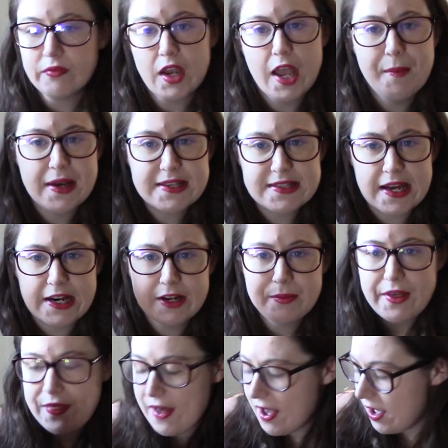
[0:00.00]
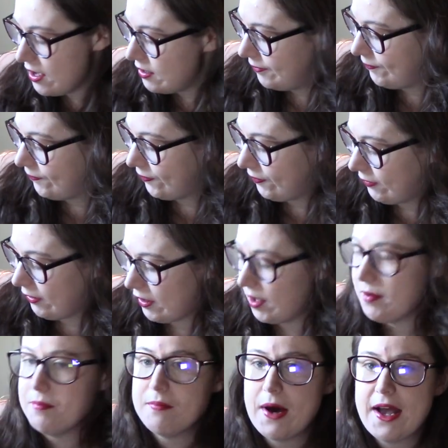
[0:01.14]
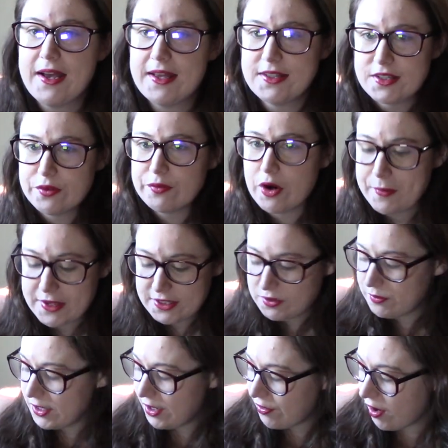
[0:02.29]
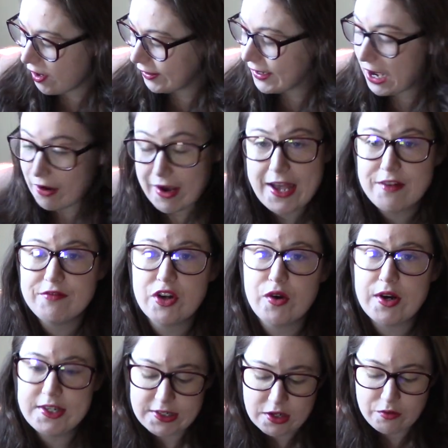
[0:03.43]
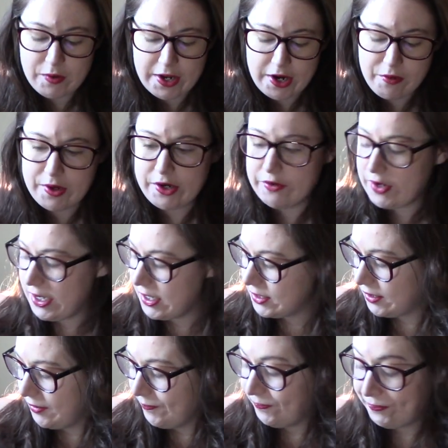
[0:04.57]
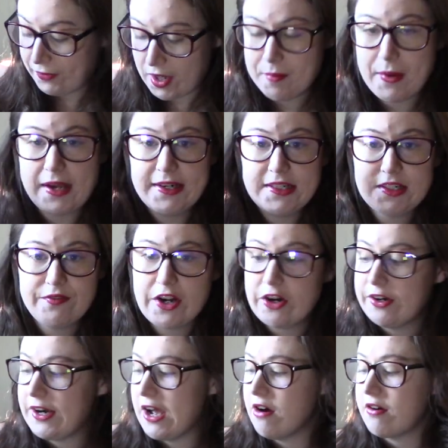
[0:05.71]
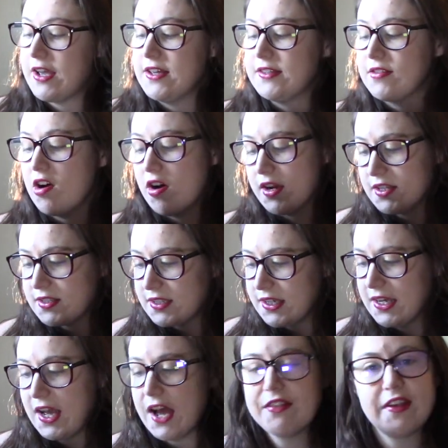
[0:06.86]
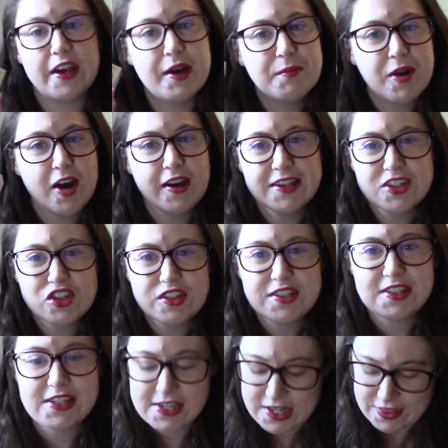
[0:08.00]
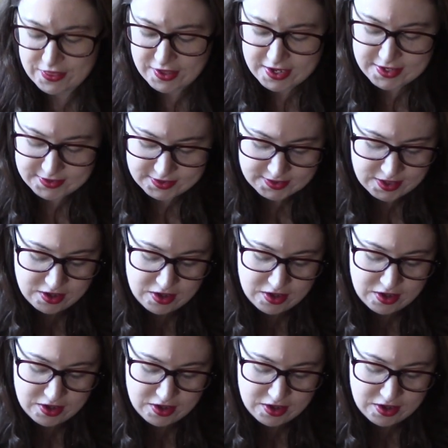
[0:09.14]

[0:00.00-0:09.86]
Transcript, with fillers: I'm excited about that. But it's a romance readathon. Now I have no idea what I want to read. But I need to figure it out because honestly, I think I'm not interested in this